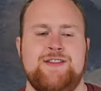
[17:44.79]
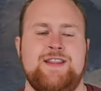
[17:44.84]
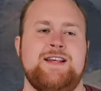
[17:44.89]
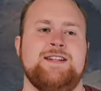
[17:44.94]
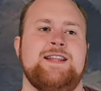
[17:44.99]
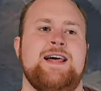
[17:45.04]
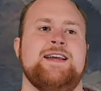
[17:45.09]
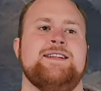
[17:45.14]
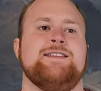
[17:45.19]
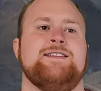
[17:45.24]
They
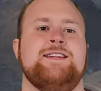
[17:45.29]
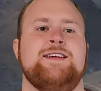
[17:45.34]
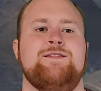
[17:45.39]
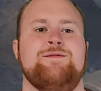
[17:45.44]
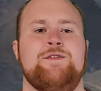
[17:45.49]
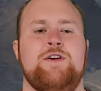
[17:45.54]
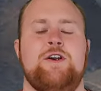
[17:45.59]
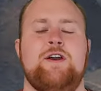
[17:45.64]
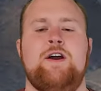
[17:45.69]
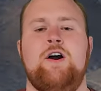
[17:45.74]
like to lead
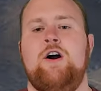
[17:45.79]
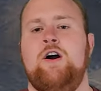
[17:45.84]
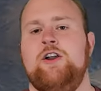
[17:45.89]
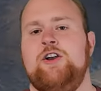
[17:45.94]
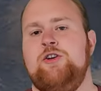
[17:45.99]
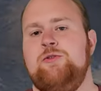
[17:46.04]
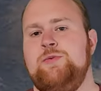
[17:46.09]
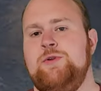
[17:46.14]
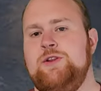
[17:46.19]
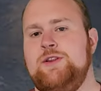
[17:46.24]
very
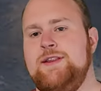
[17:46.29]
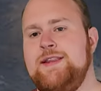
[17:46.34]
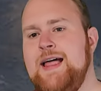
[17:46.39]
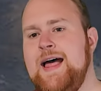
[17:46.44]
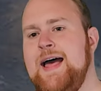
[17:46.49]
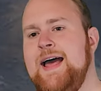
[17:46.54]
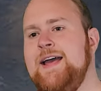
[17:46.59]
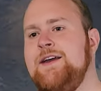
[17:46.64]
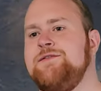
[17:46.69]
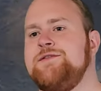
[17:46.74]
honorable
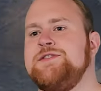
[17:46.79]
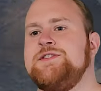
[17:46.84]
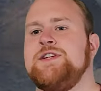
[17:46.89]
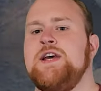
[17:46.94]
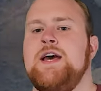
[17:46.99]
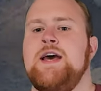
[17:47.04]
lives,